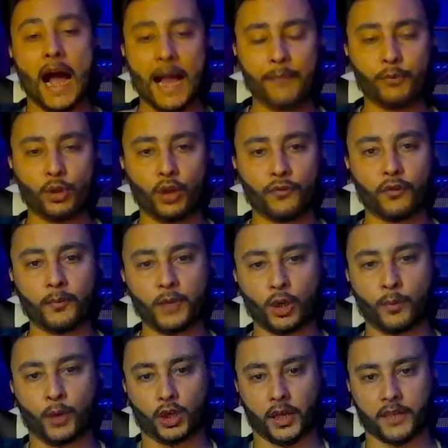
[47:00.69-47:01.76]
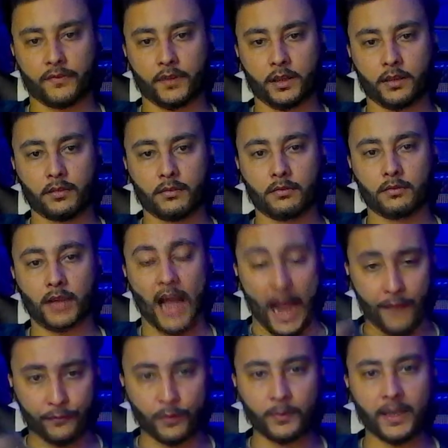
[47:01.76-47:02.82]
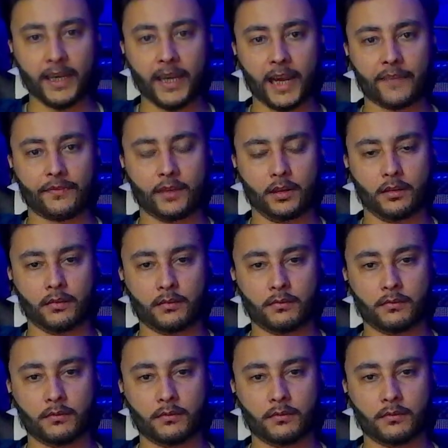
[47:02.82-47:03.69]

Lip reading: I'm not from the robotics field. I'm from the AI field.